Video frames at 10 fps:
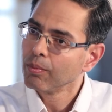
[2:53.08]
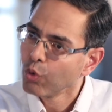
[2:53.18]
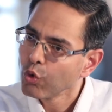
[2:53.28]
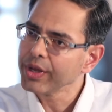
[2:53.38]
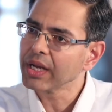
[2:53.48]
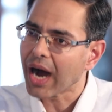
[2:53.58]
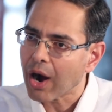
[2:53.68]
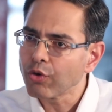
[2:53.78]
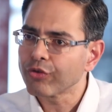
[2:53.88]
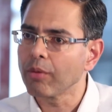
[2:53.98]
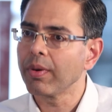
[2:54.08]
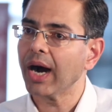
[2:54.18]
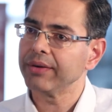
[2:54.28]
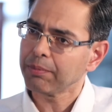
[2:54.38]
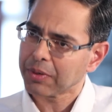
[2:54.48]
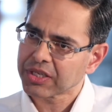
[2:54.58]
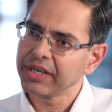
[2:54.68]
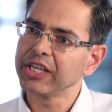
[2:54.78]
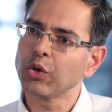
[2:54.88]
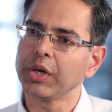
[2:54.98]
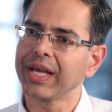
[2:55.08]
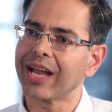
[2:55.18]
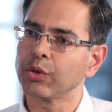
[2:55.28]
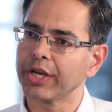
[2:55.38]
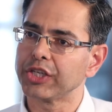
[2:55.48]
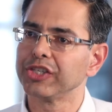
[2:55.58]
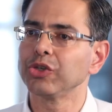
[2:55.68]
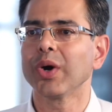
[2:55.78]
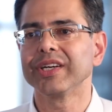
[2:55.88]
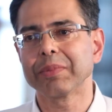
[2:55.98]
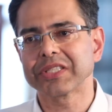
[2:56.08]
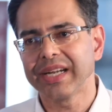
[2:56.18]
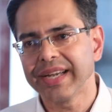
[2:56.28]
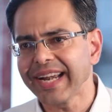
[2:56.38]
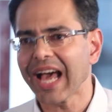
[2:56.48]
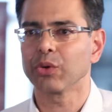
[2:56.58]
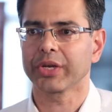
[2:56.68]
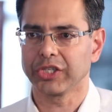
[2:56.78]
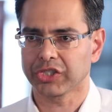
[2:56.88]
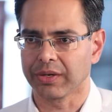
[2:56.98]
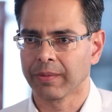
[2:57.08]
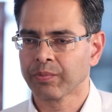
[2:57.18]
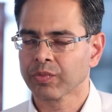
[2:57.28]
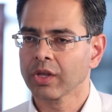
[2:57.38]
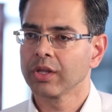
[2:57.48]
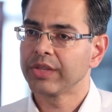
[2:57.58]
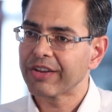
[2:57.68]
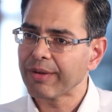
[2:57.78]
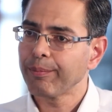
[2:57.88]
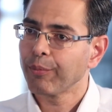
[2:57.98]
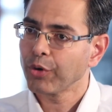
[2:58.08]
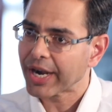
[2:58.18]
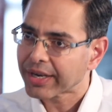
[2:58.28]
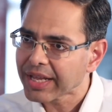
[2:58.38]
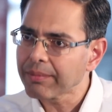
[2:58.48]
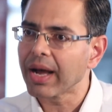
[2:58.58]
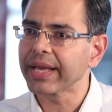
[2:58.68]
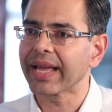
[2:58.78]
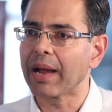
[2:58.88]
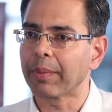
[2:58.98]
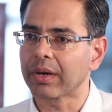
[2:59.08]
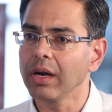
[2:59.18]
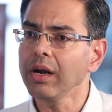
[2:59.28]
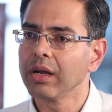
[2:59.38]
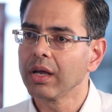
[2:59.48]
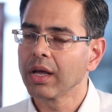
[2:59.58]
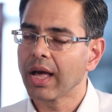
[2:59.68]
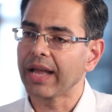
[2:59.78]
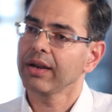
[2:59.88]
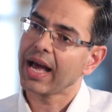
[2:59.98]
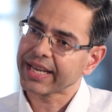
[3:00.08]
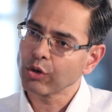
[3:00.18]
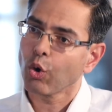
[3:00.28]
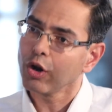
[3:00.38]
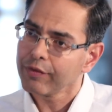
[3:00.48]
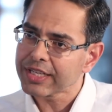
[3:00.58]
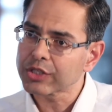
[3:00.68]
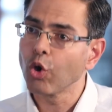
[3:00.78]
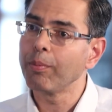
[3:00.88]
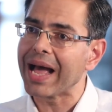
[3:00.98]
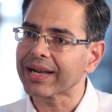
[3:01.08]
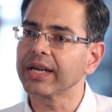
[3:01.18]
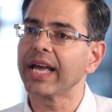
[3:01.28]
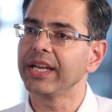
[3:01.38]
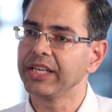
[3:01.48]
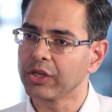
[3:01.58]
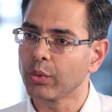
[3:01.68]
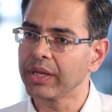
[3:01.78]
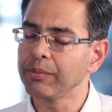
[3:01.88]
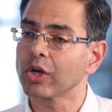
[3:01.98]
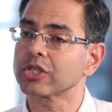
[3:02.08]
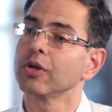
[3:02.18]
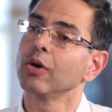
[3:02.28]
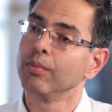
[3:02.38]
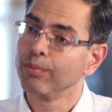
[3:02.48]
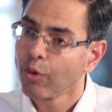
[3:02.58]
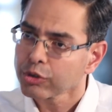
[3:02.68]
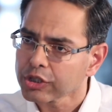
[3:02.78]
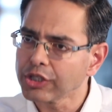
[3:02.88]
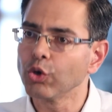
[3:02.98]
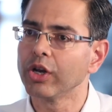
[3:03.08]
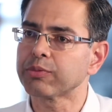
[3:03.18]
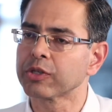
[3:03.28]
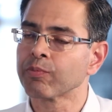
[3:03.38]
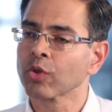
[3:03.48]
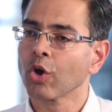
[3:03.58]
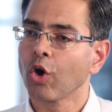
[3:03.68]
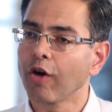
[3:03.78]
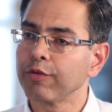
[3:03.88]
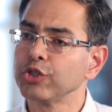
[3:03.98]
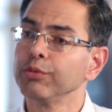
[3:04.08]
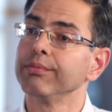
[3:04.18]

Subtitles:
moving out from 100% equity allocation to 100% debt allocation. Therefore, protecting my capital, and I can always go back again in equity because most of the ULIPs offers you